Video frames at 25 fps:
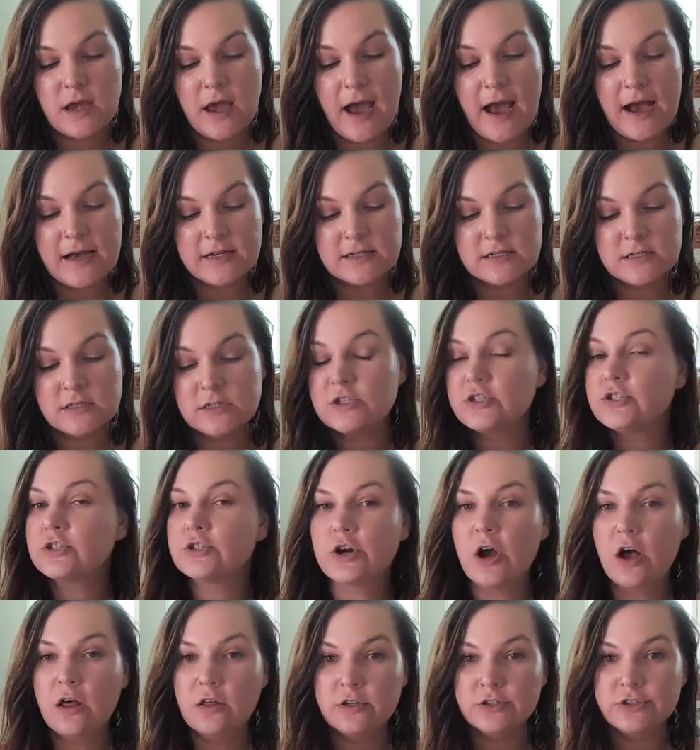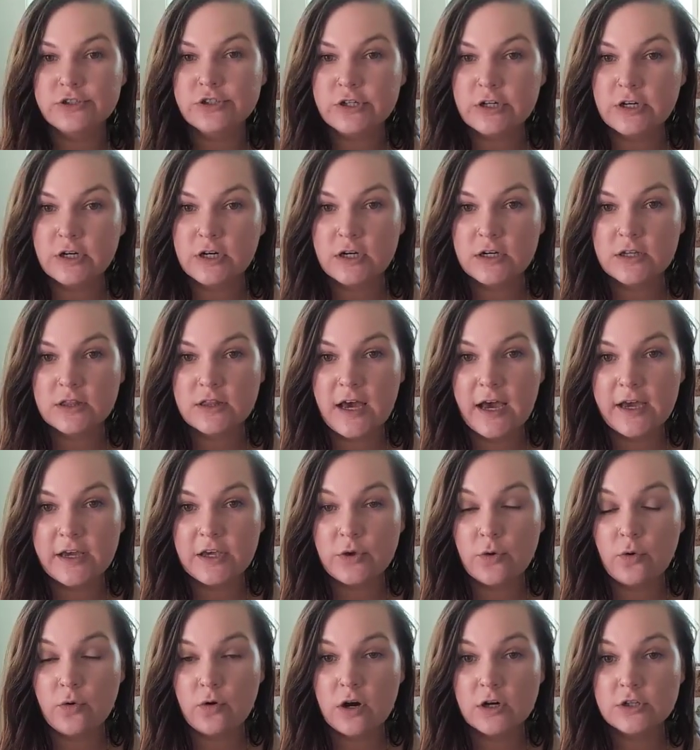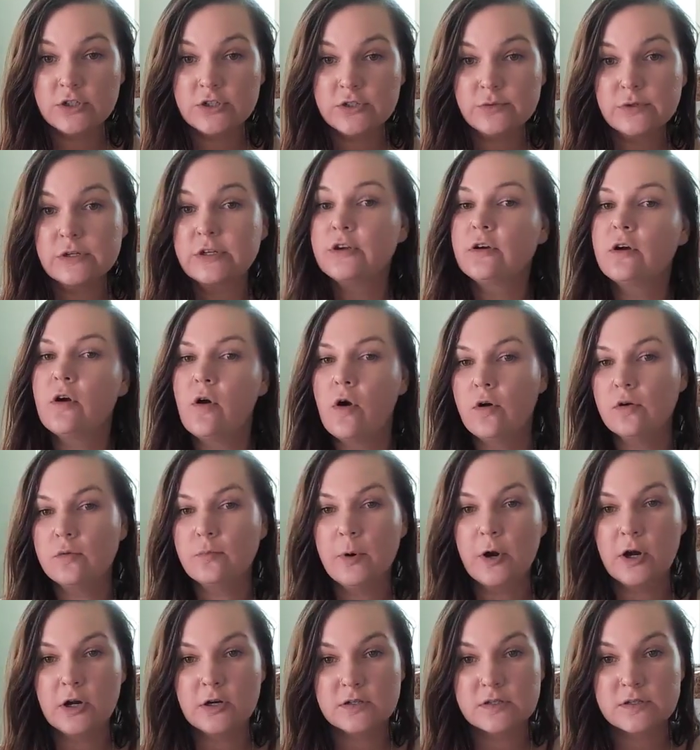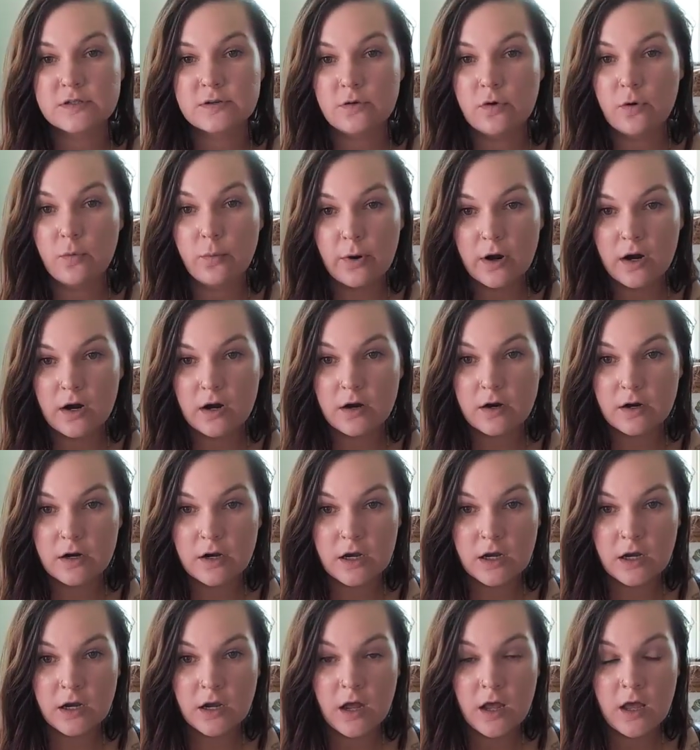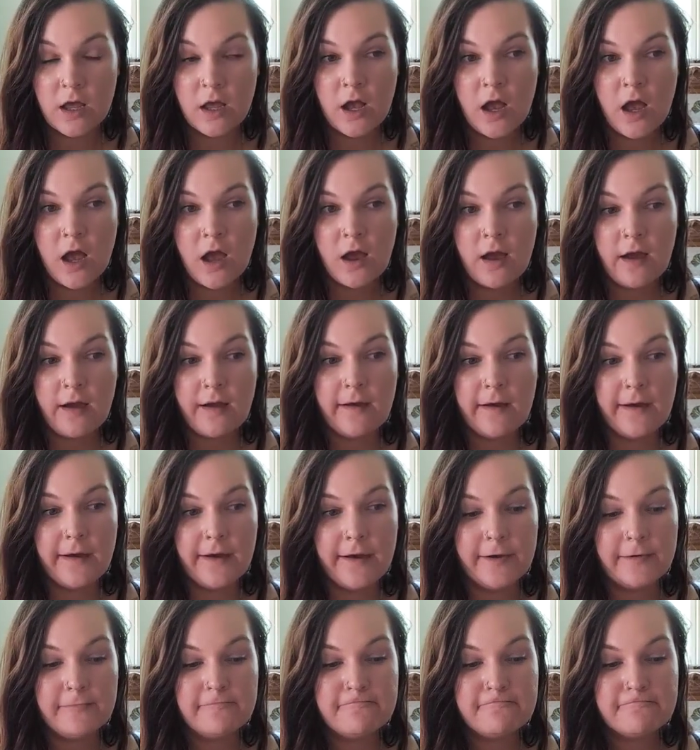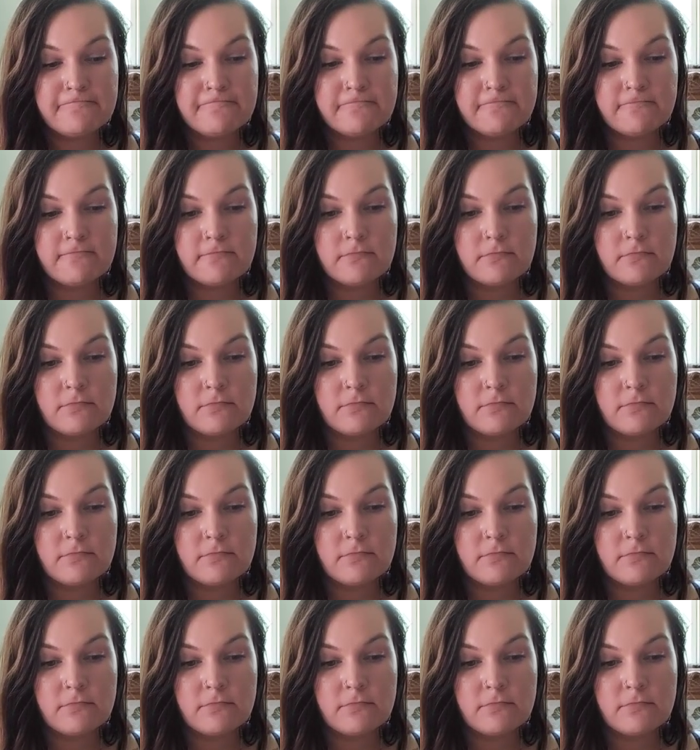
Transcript: as an astrologer that you're doing your own personal work um,